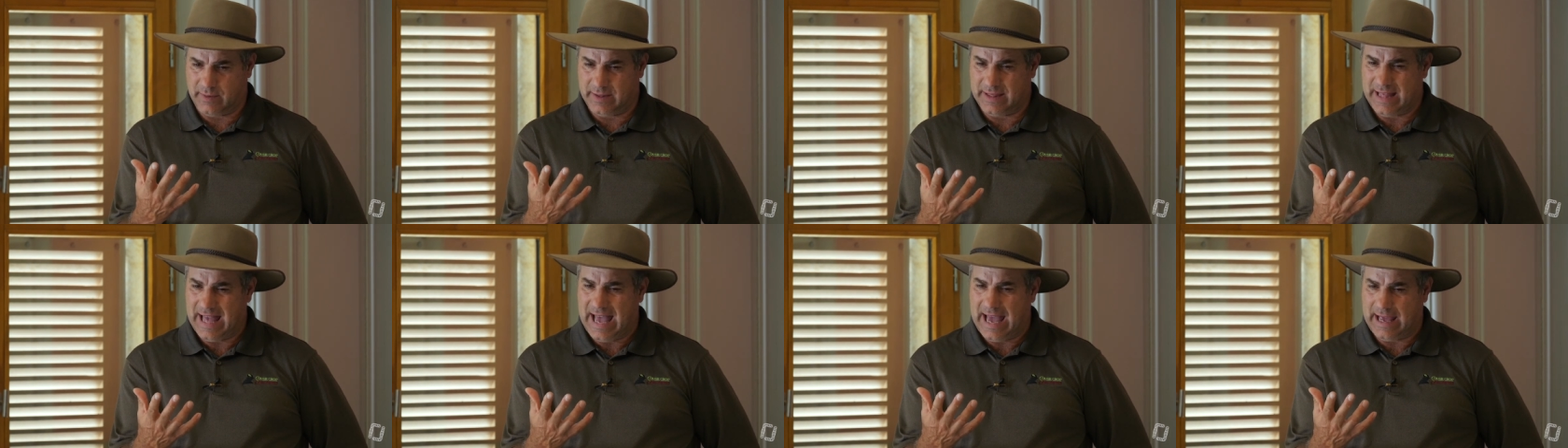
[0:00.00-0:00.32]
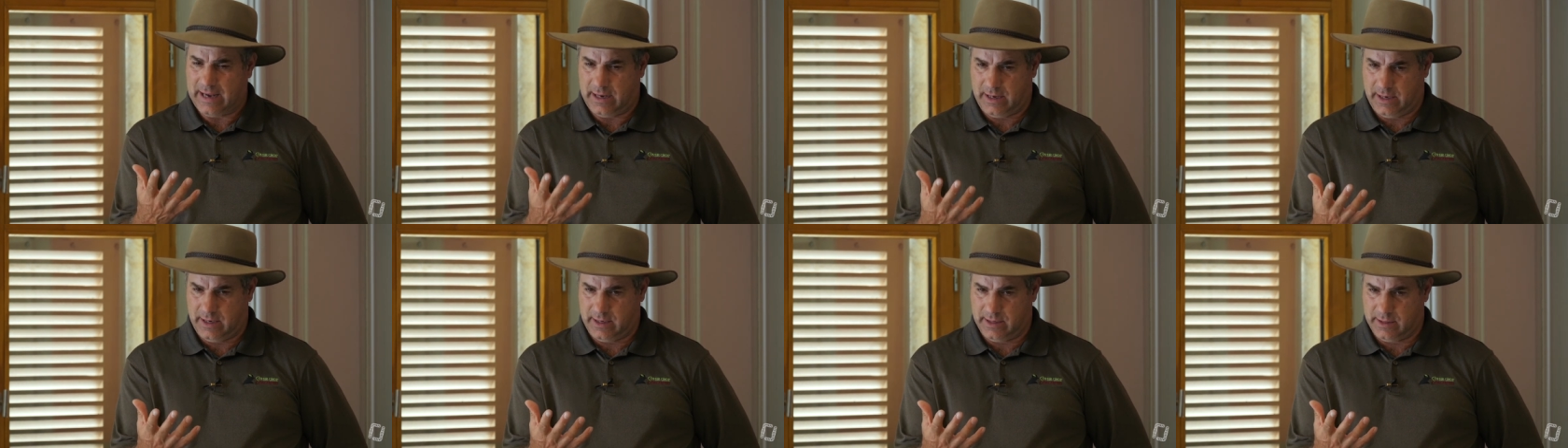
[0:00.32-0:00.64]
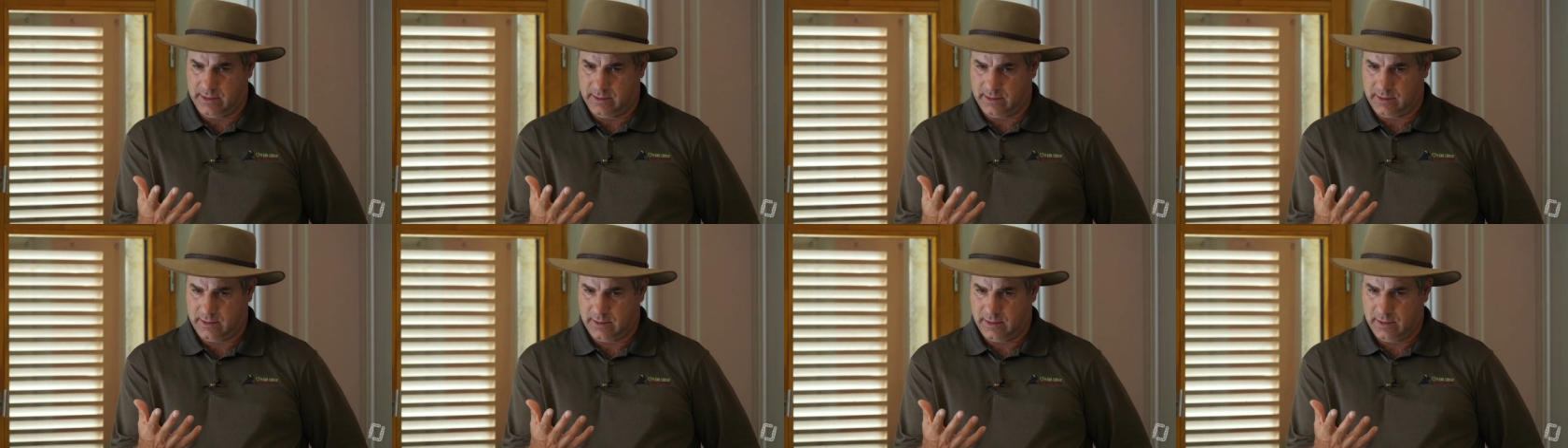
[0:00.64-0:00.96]
And that
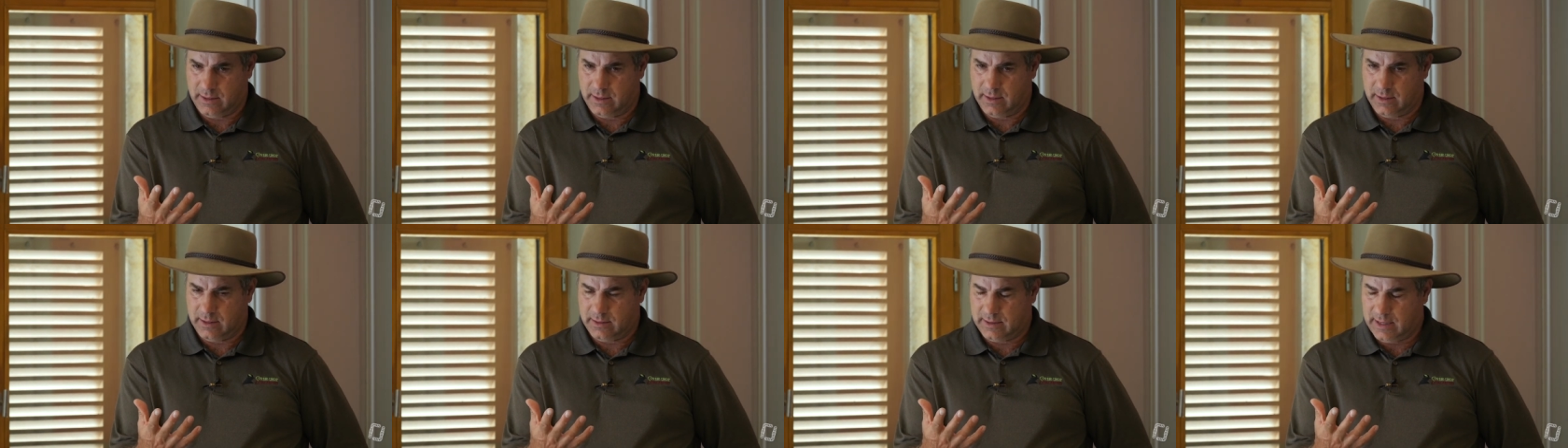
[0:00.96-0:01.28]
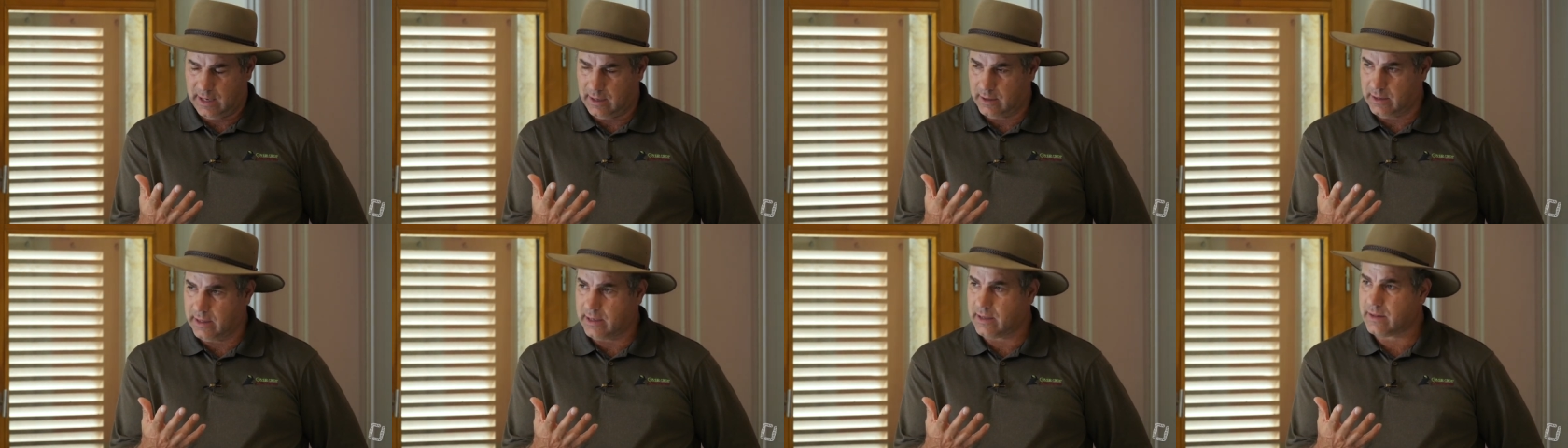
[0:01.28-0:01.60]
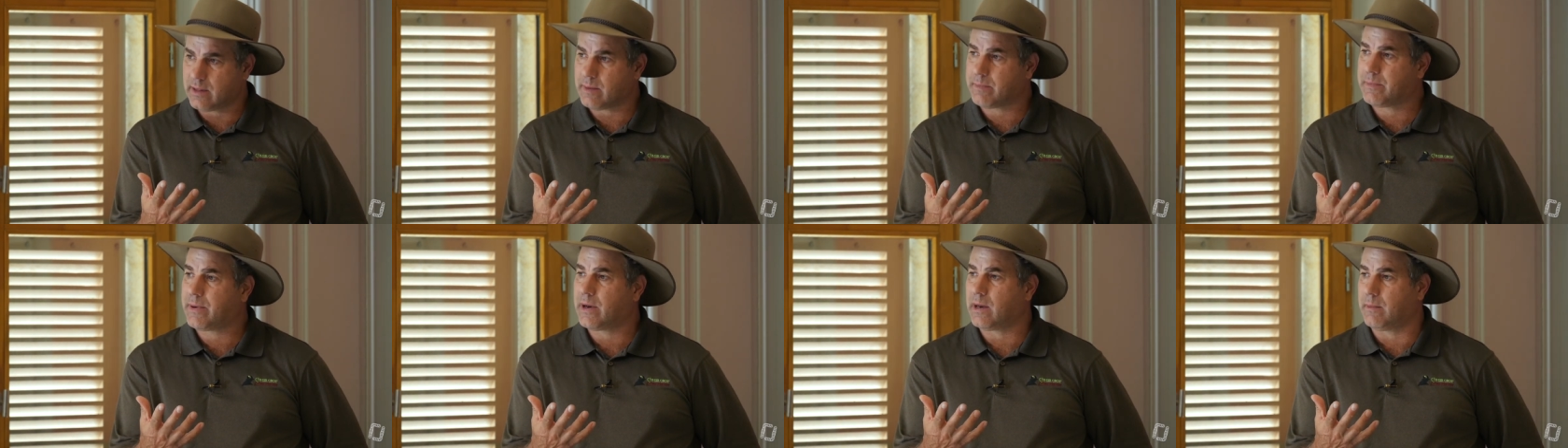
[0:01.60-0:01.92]
is telling
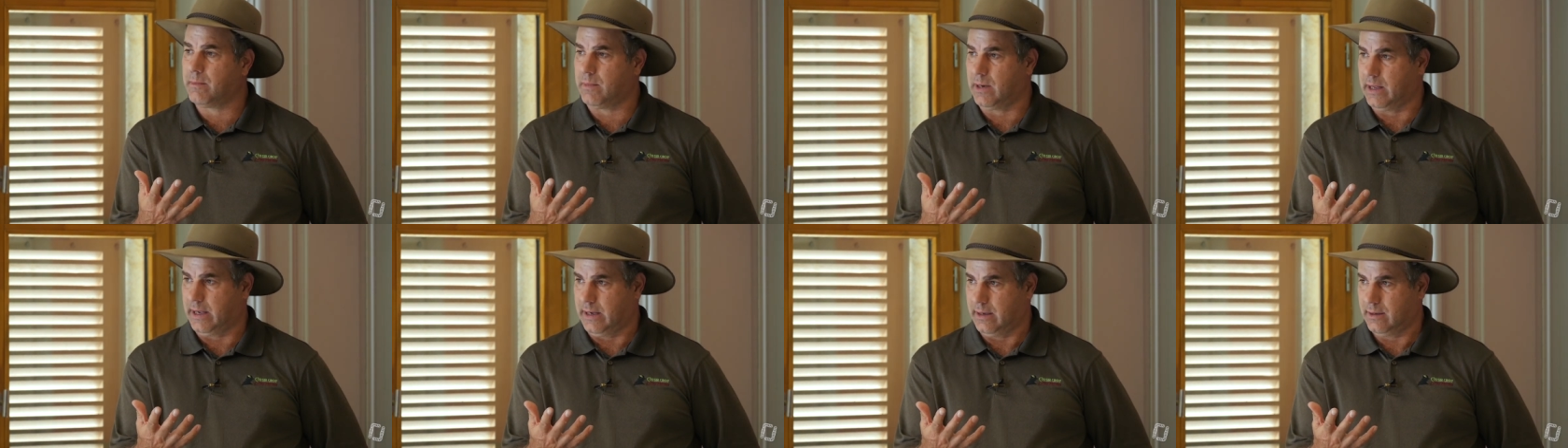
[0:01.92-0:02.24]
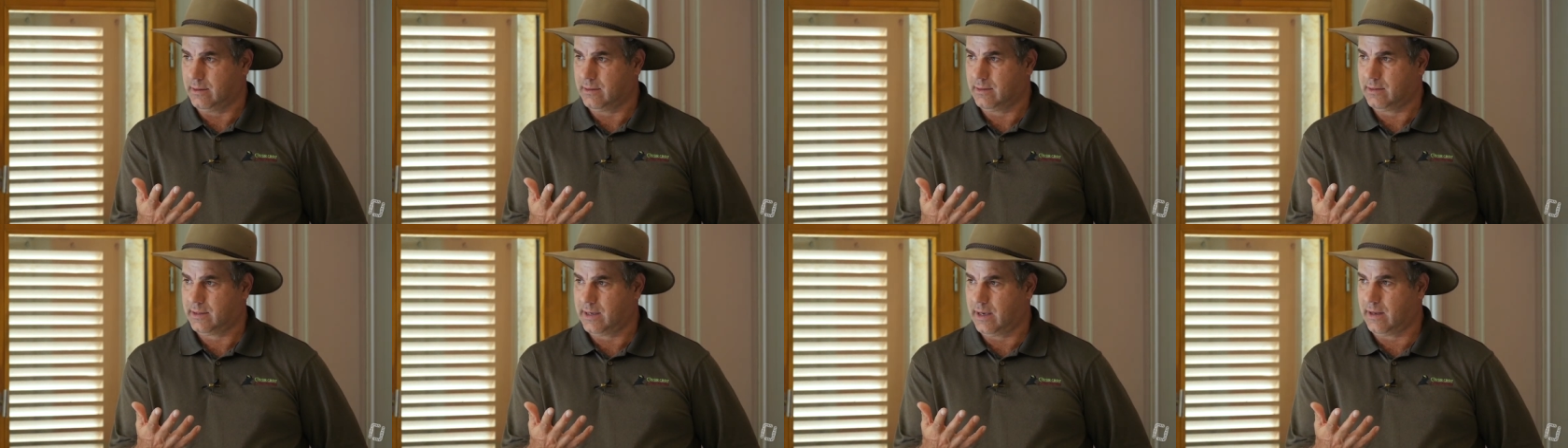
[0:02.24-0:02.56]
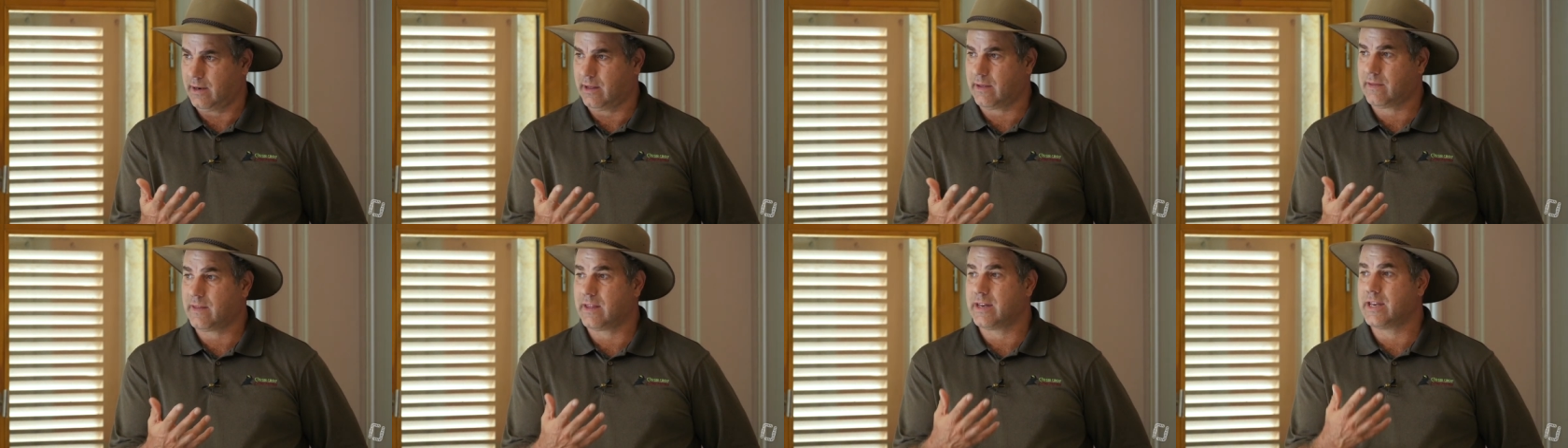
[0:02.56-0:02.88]
the public,
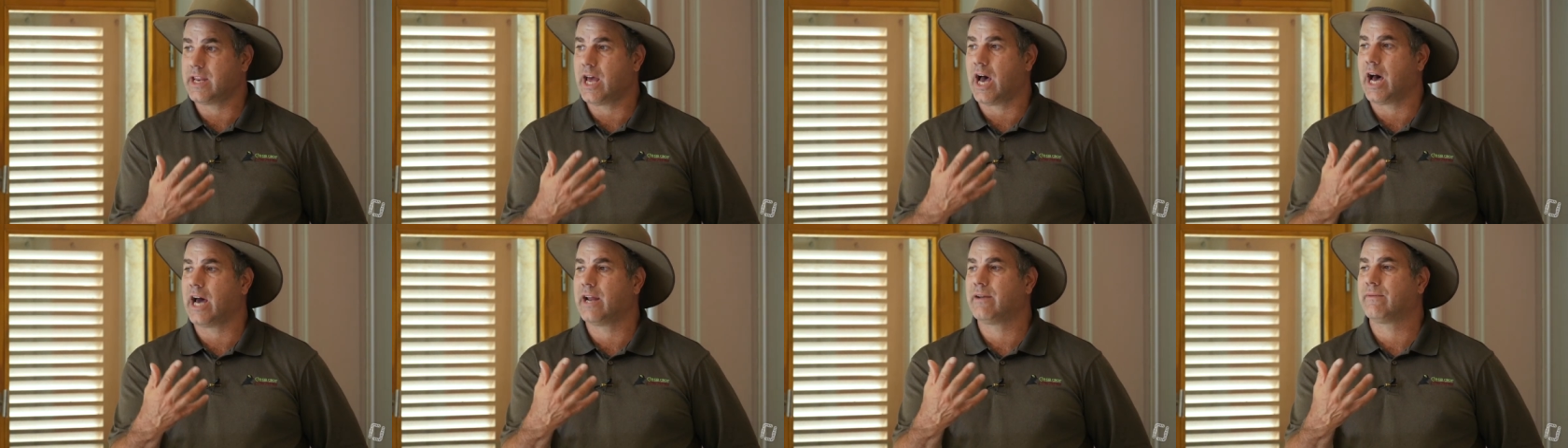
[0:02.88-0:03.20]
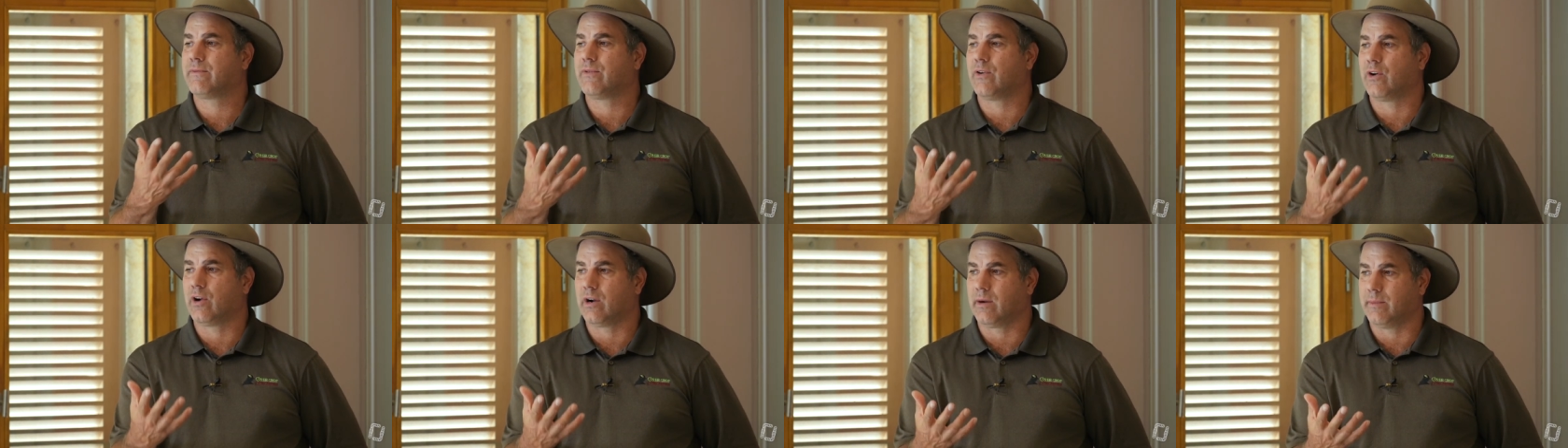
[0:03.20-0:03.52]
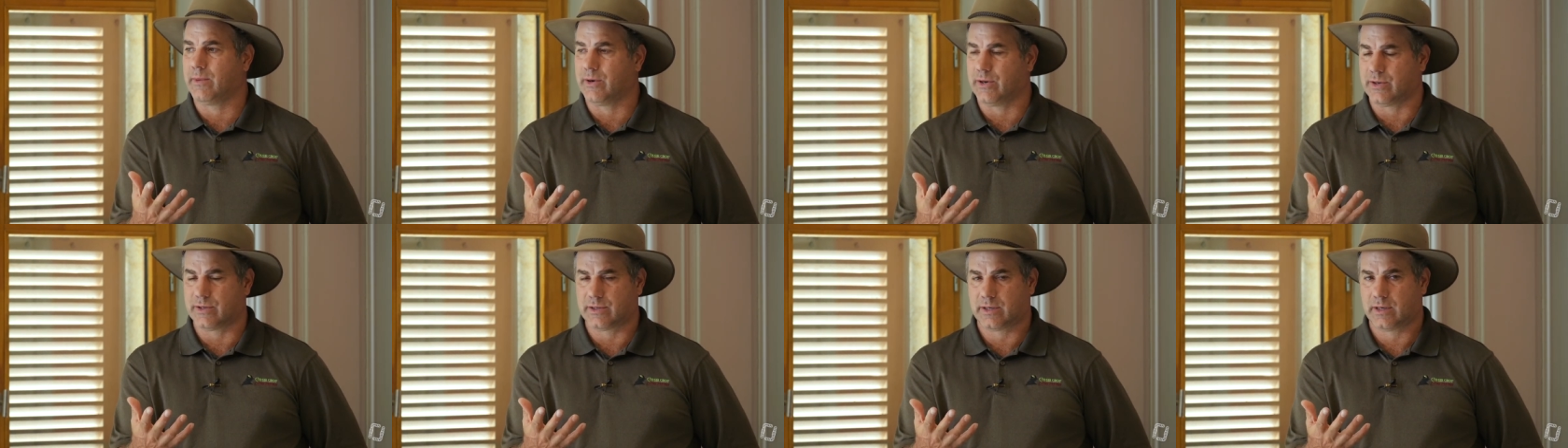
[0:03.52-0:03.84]
telling the
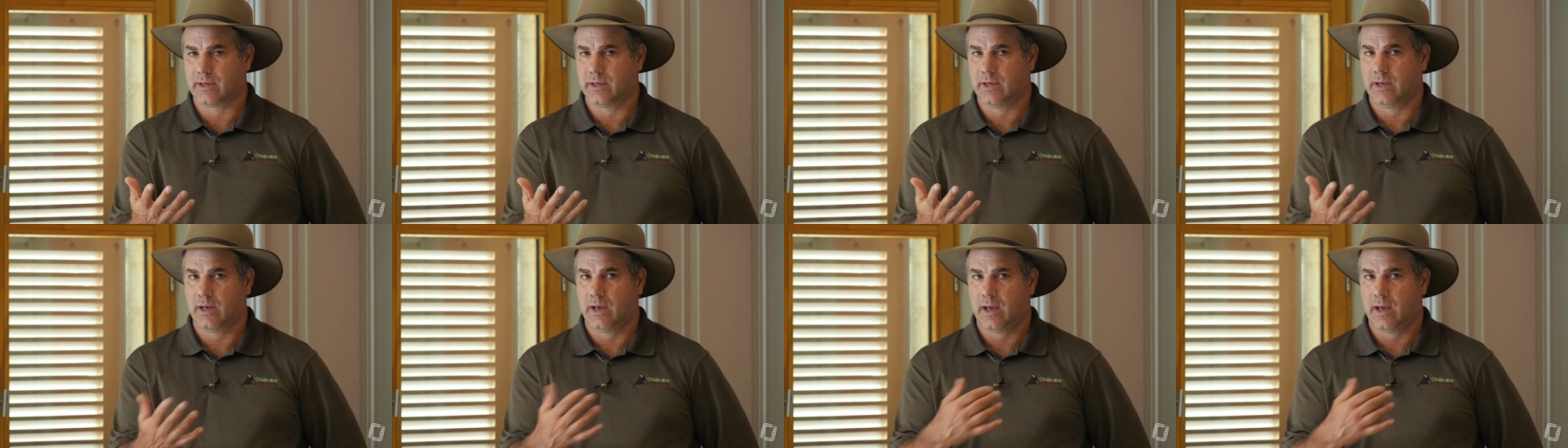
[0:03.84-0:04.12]
non-farmers